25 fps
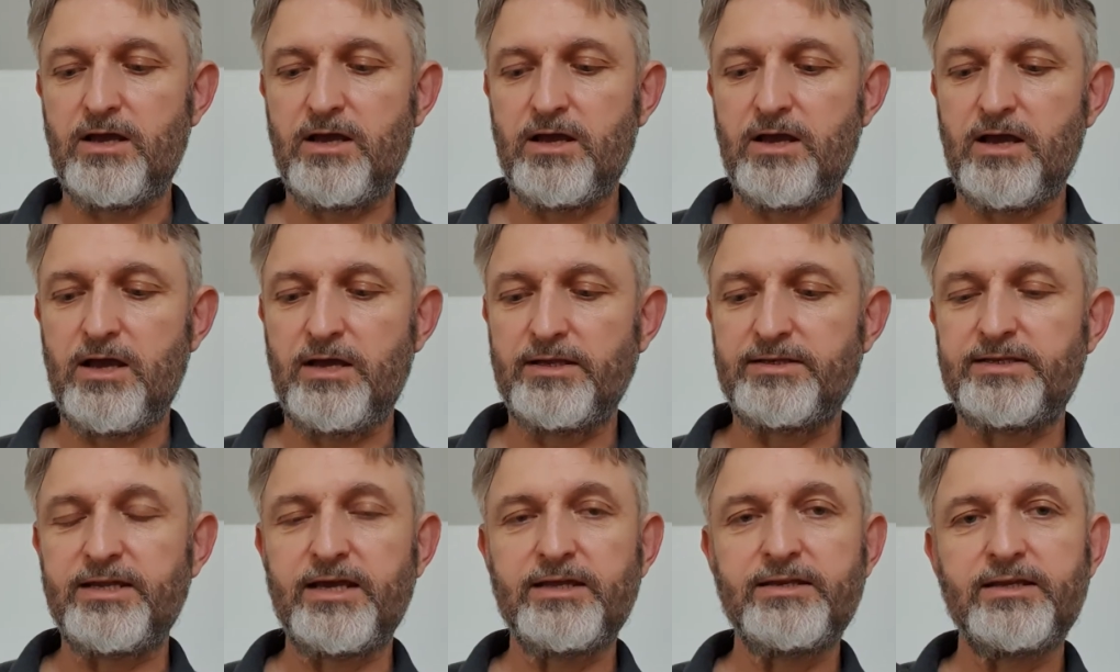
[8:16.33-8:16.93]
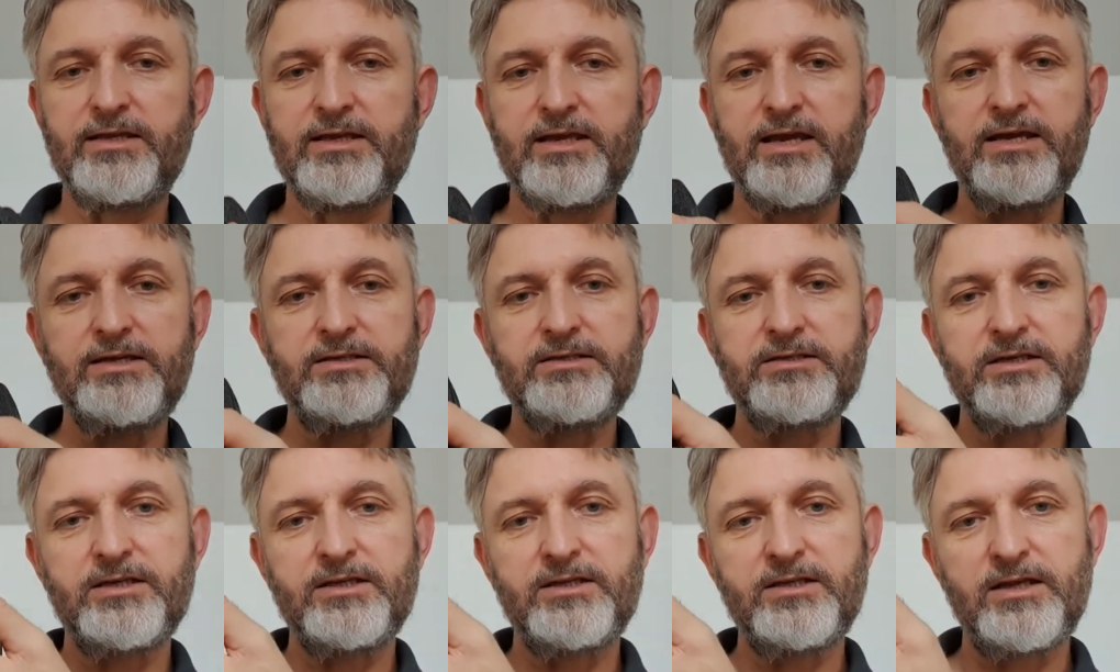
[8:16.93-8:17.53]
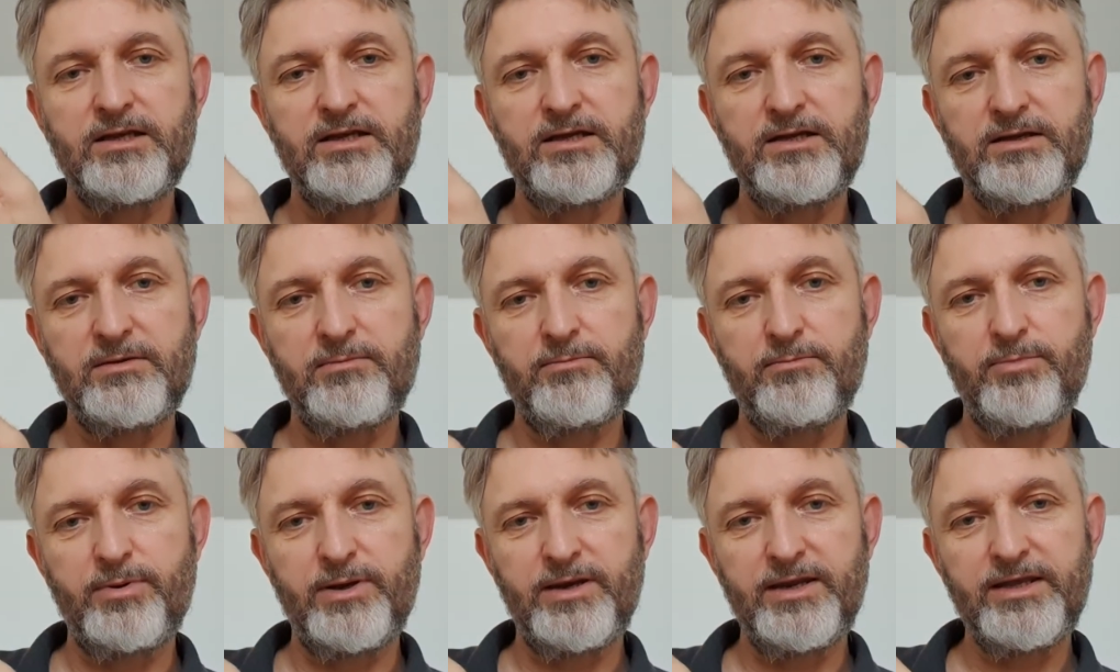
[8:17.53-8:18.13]
a dedicated
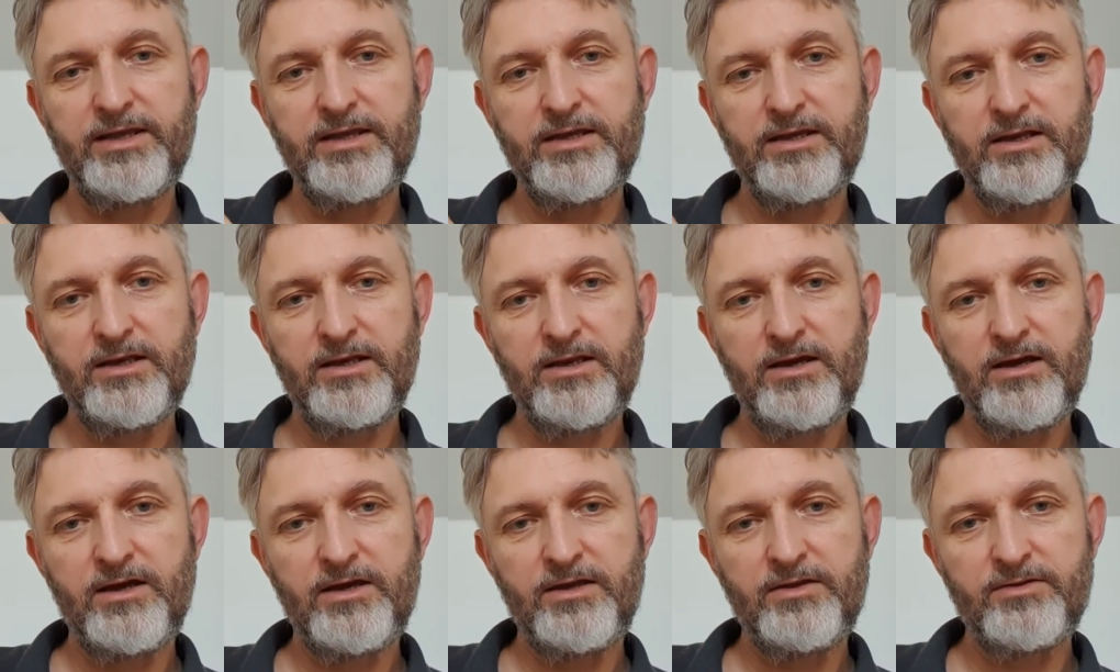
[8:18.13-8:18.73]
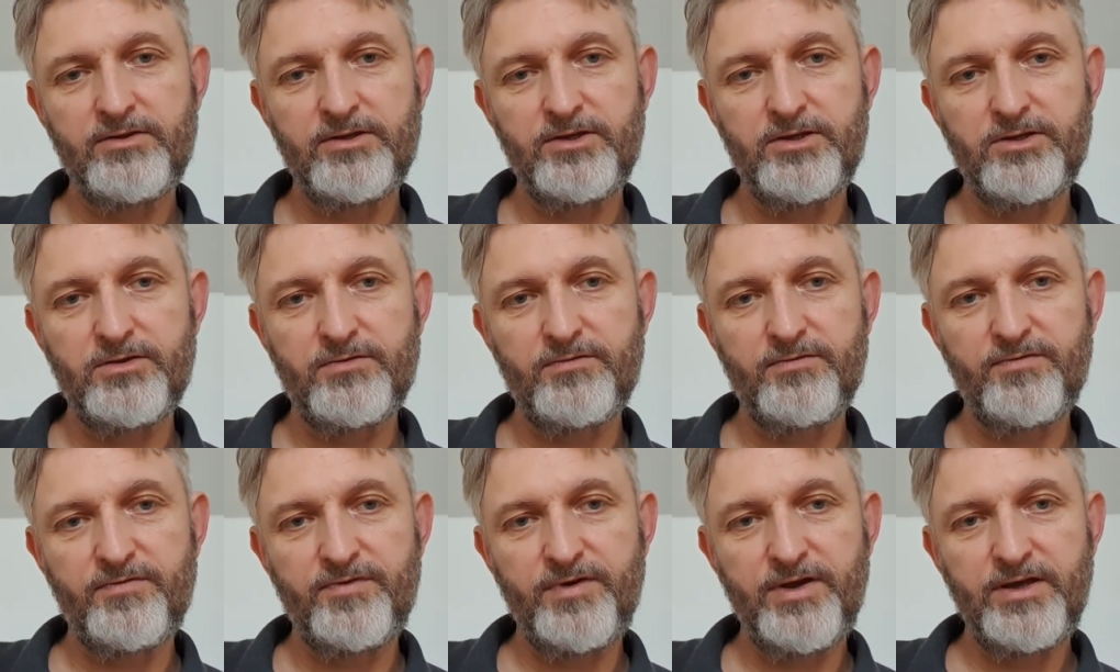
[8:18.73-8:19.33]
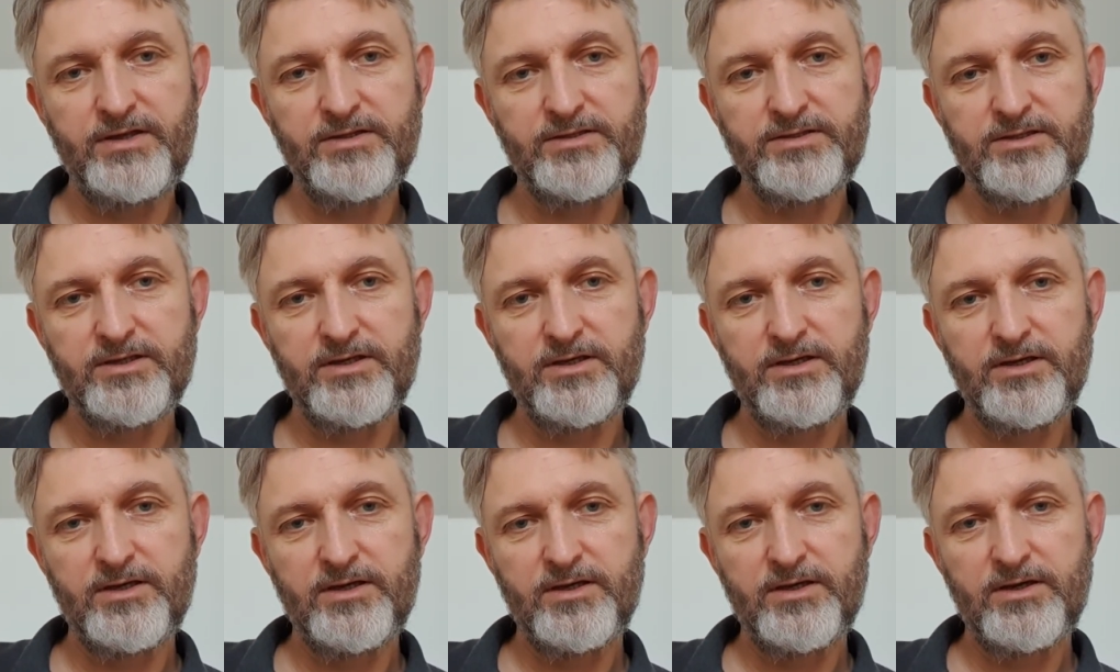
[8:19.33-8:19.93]
blinker light that you can fit
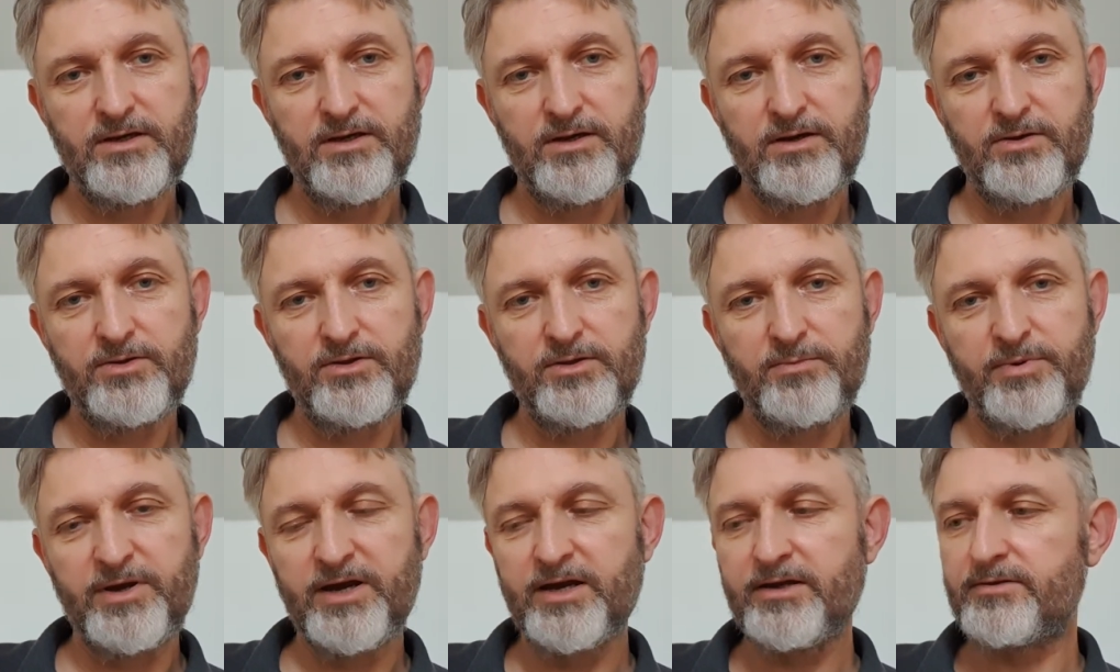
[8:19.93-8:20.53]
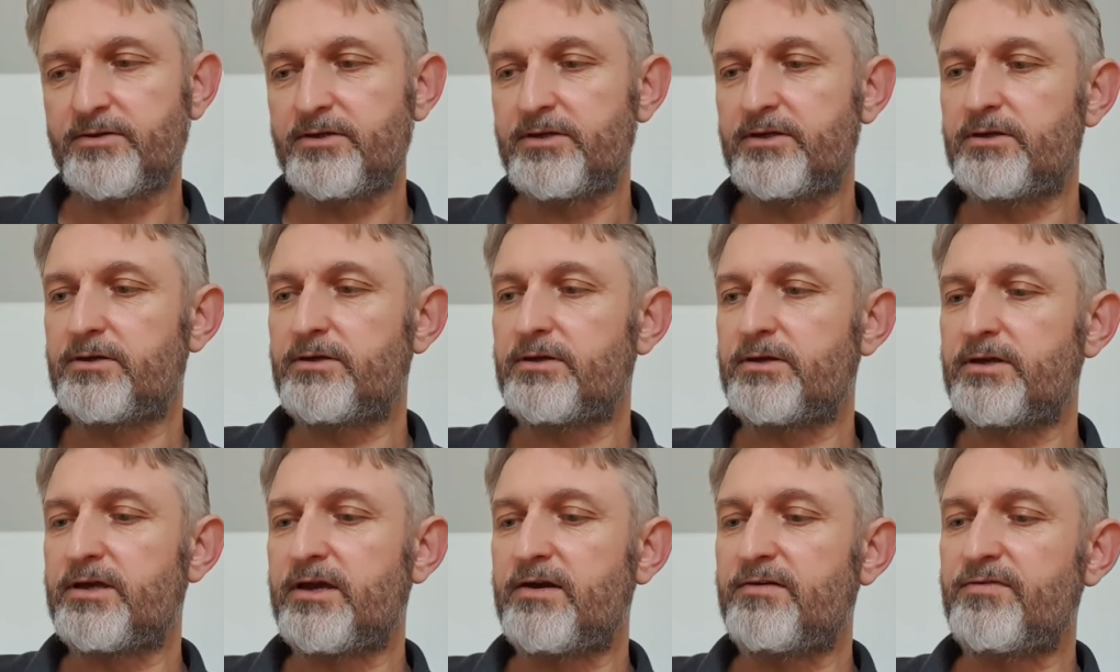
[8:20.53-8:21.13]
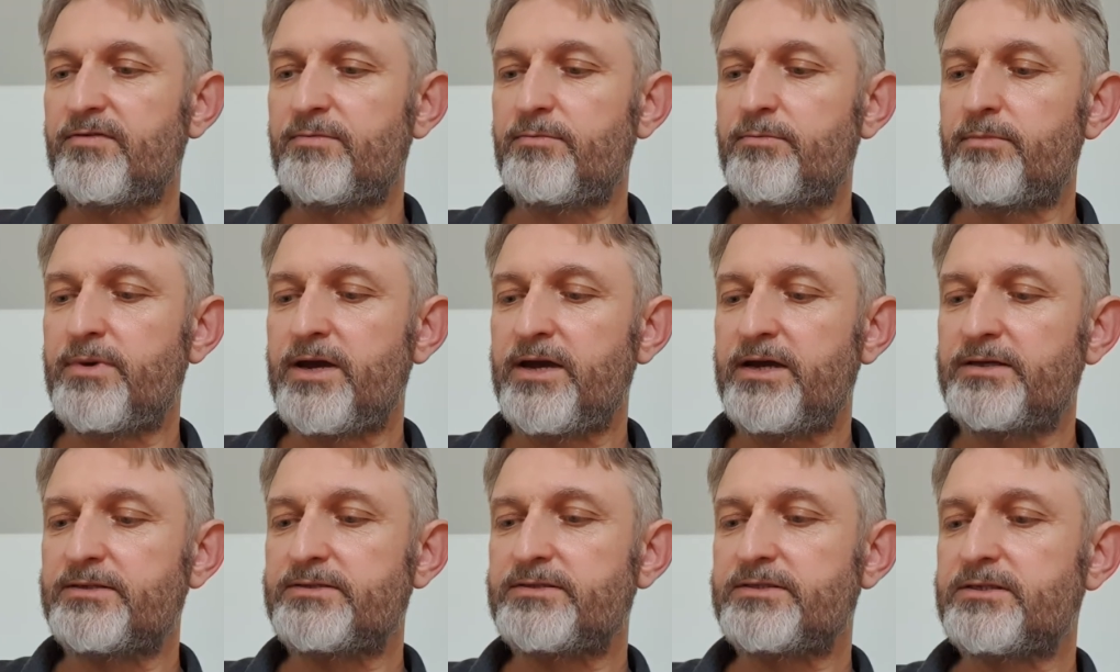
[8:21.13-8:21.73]
on the back that you can get from
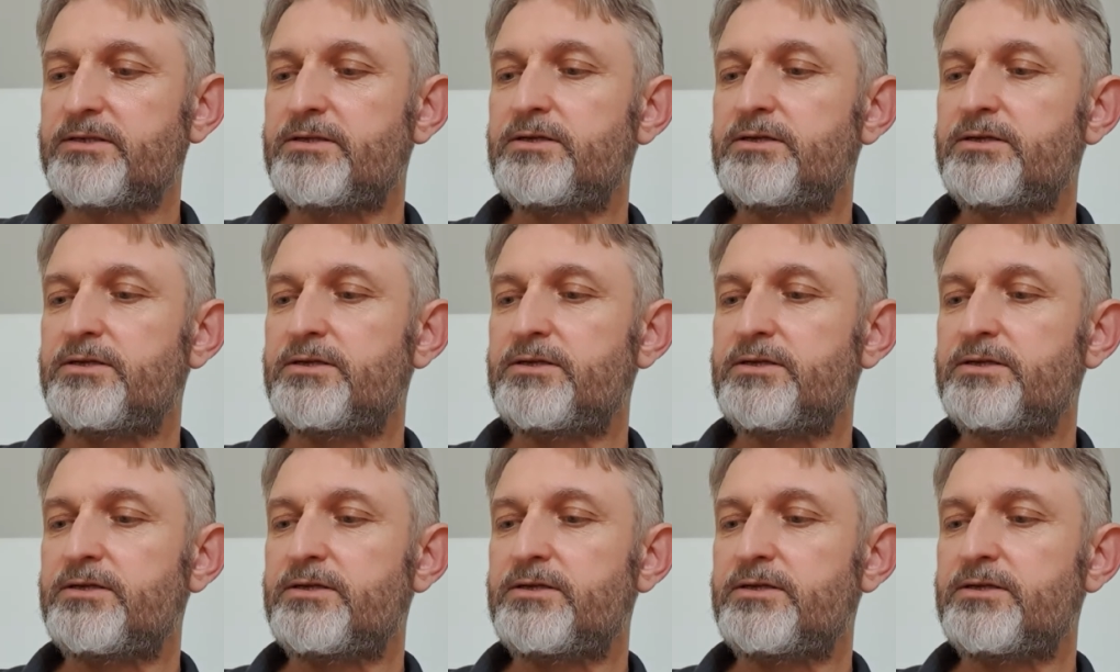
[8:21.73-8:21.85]
Met.